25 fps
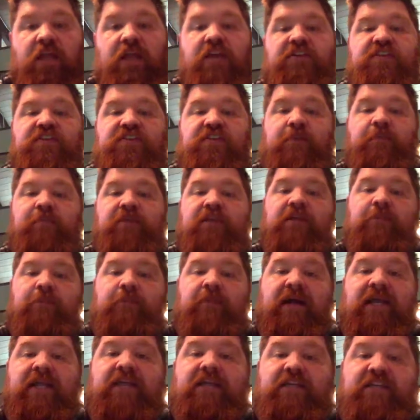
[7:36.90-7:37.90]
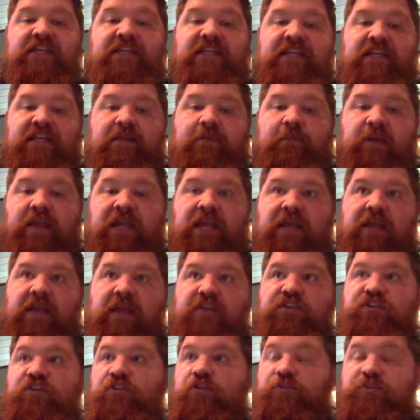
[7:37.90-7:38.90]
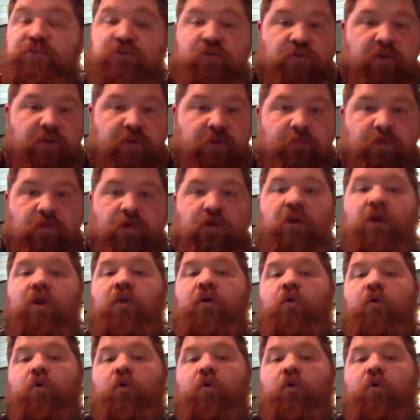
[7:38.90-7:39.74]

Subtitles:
somebody might keep a tube screamer